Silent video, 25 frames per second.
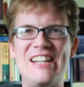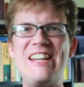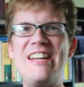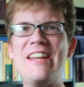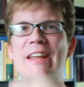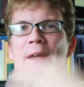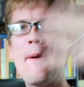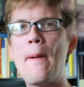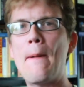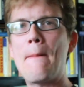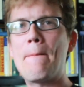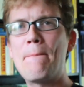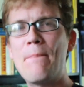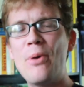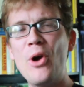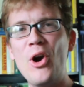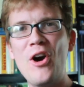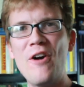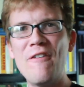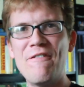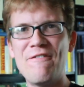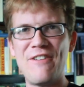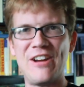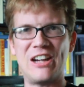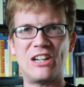near
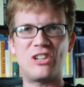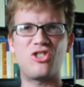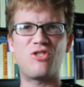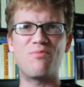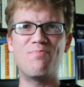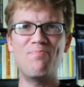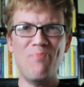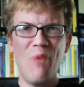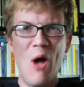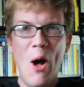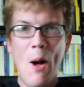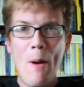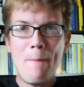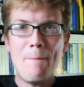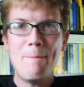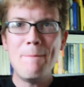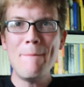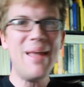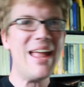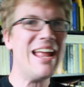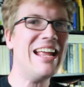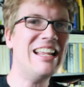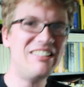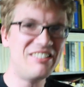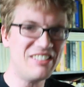perfect,
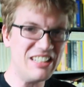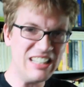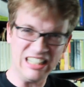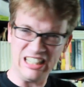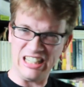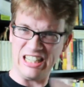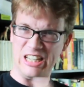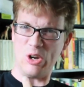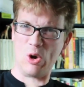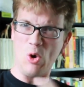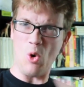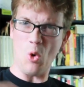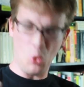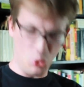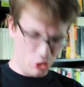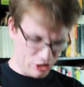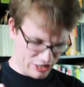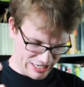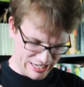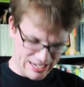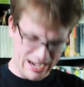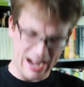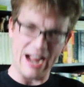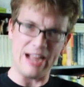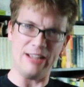amazingly
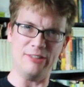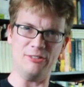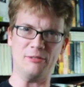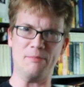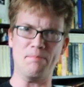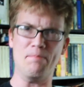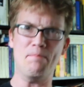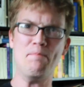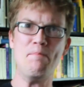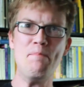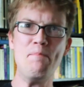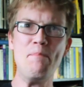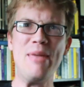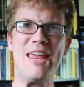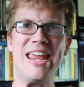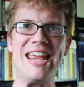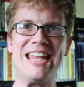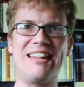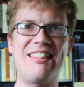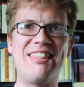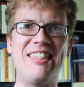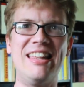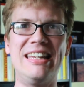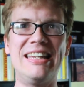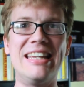organized
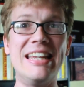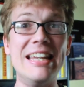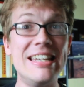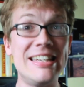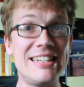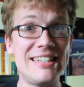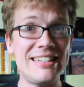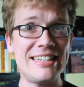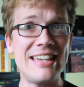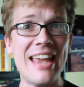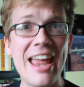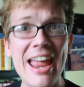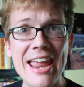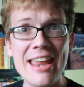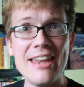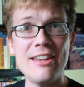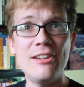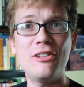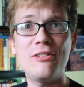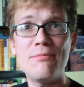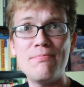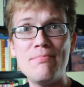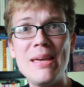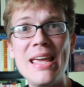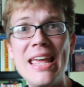meat that
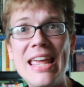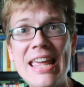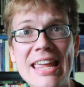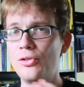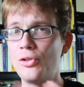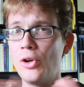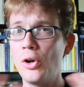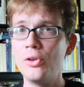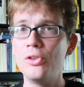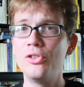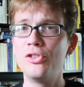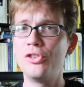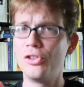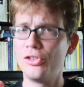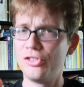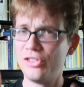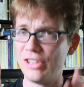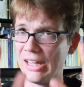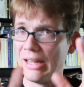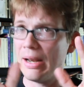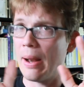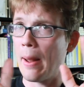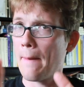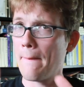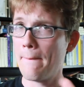contains me. Schrodinger
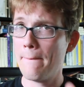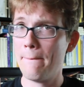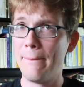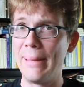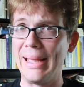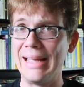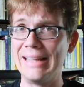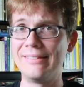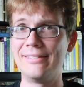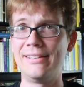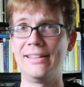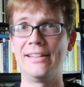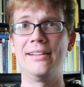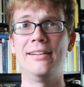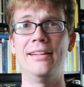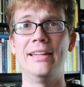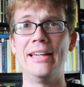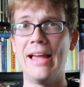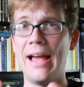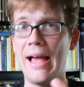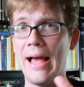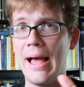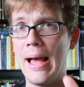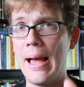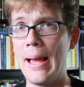said,
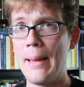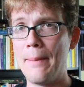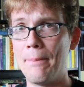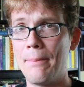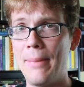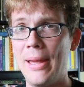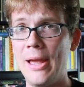basically, I'm